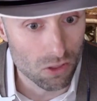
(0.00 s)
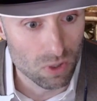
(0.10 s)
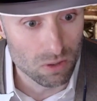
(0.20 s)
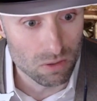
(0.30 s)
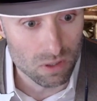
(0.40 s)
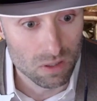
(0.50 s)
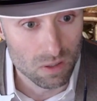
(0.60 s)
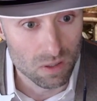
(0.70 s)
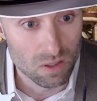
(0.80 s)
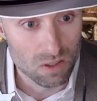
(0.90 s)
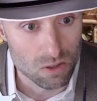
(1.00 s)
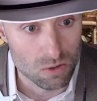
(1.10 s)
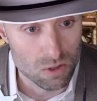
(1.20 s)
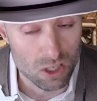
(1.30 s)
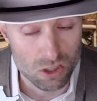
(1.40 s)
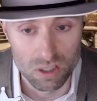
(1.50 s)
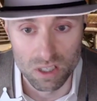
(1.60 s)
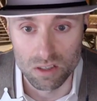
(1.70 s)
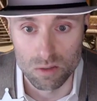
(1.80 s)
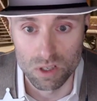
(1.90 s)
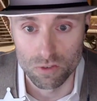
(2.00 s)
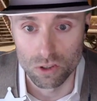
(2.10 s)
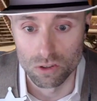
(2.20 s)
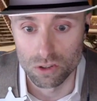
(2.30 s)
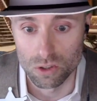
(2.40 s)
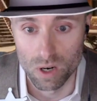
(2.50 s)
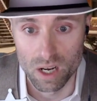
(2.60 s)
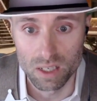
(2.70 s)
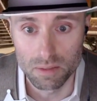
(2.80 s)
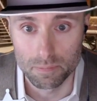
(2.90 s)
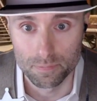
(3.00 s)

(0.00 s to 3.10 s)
through. So essentially some difficult terrain.